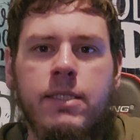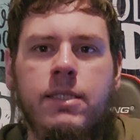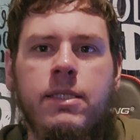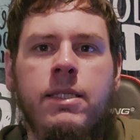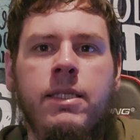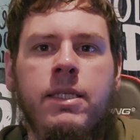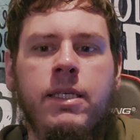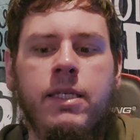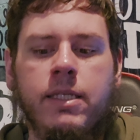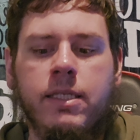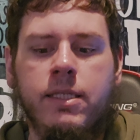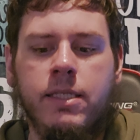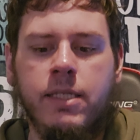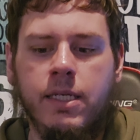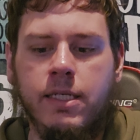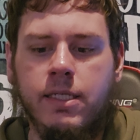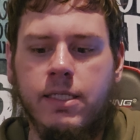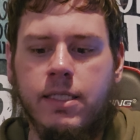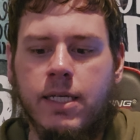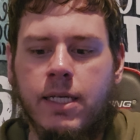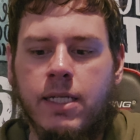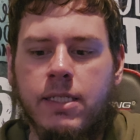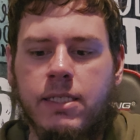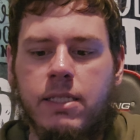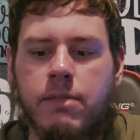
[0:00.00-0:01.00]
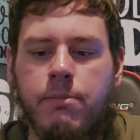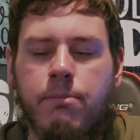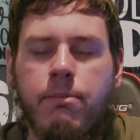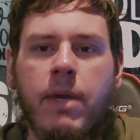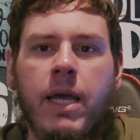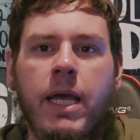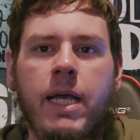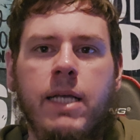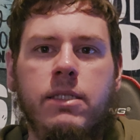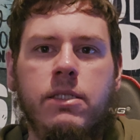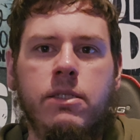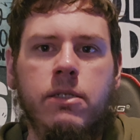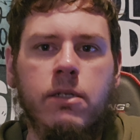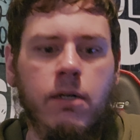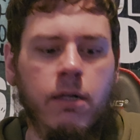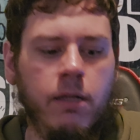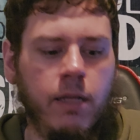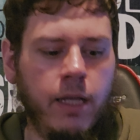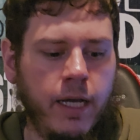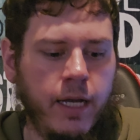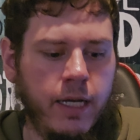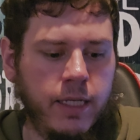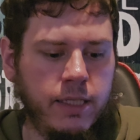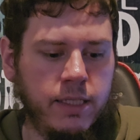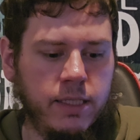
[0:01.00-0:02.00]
the 6th Sense Masterclass